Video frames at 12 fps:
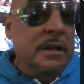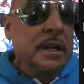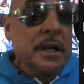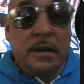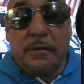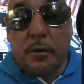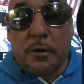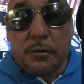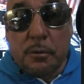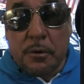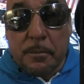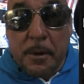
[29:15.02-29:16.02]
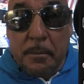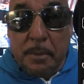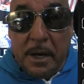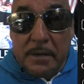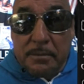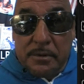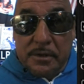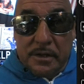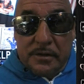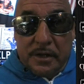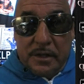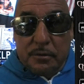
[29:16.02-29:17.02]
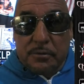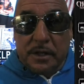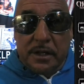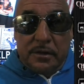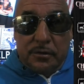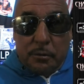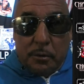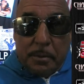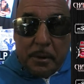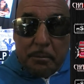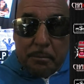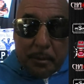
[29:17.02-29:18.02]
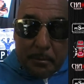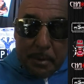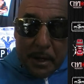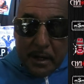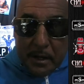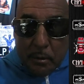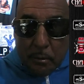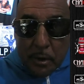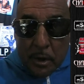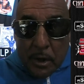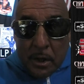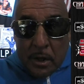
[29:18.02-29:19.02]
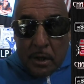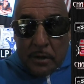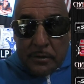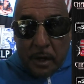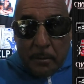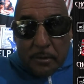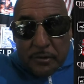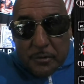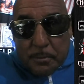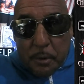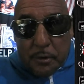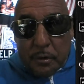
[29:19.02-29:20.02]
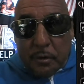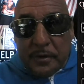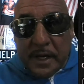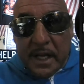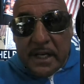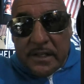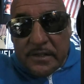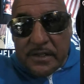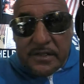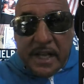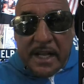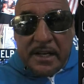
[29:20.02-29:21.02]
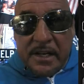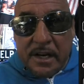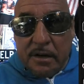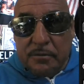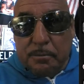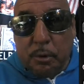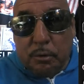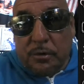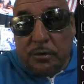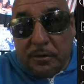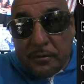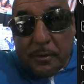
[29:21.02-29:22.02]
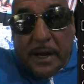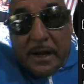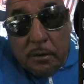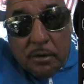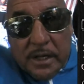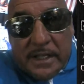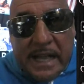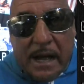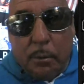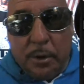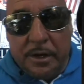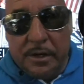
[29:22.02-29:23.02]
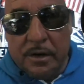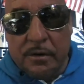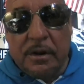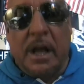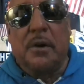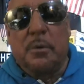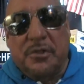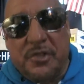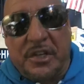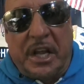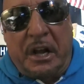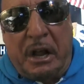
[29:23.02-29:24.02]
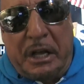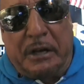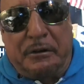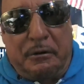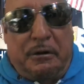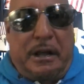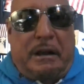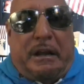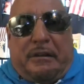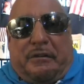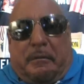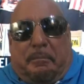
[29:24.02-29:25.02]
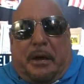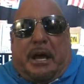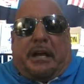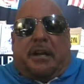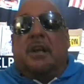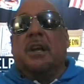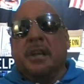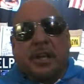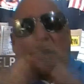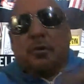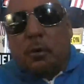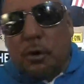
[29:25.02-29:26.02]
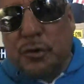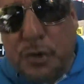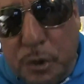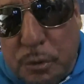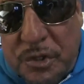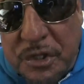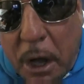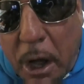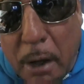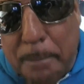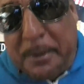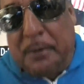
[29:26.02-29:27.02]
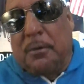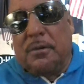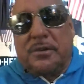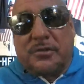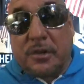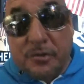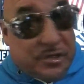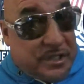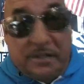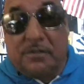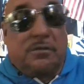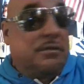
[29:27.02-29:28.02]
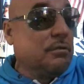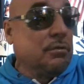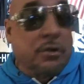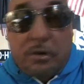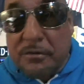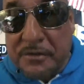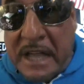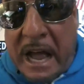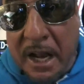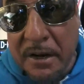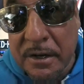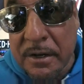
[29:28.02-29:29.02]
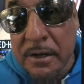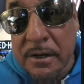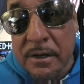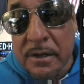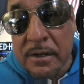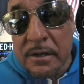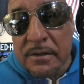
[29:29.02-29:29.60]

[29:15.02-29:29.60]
if you're a 200-pound bodybuilder, it's like you taking a 200-pound, you know, a dumbbell, just putting it over your head easy, standing there, pulling it off the rack and going like that with it, you know? I know what you're saying. I can do that. I can sit back and you're all juiced up and all this. The little girl's not. So